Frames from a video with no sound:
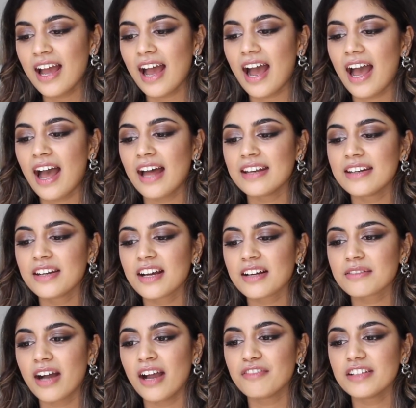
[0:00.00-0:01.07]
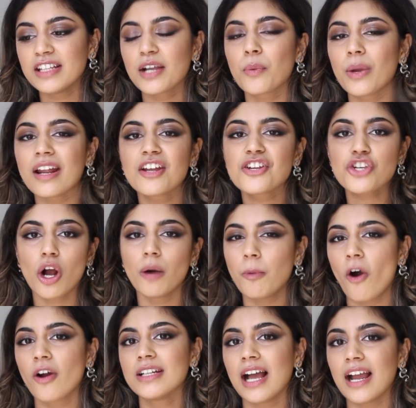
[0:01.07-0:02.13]
And I feel like when I shop
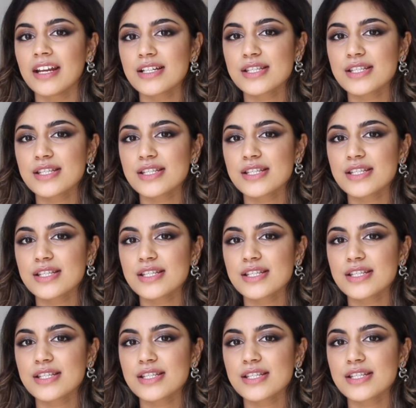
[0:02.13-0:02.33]
online,